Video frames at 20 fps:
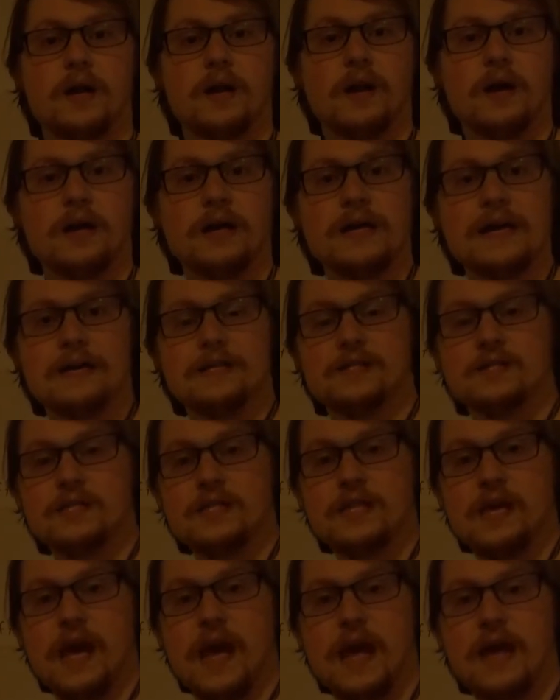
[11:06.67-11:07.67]
it against
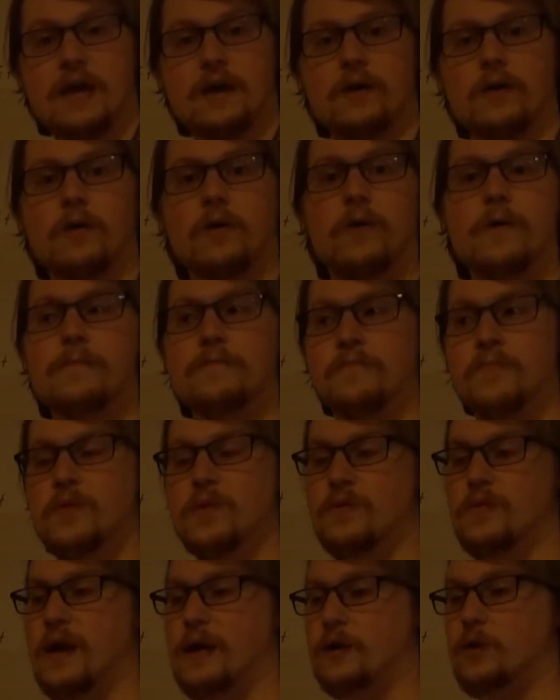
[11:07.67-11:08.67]
the angle,
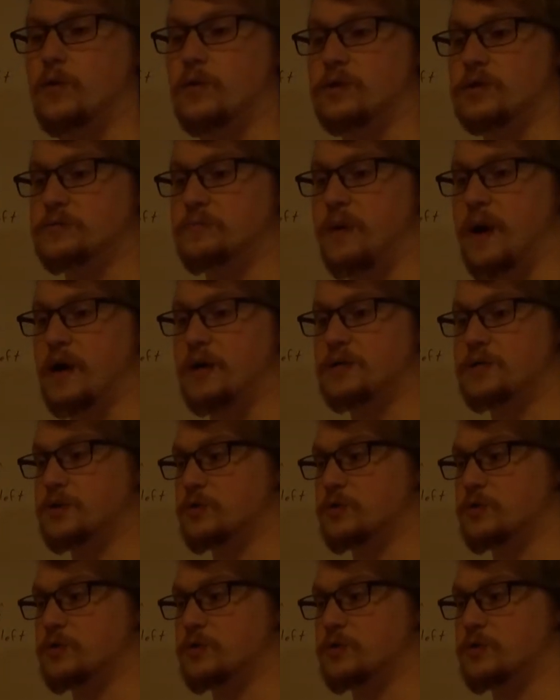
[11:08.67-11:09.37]
that corresponds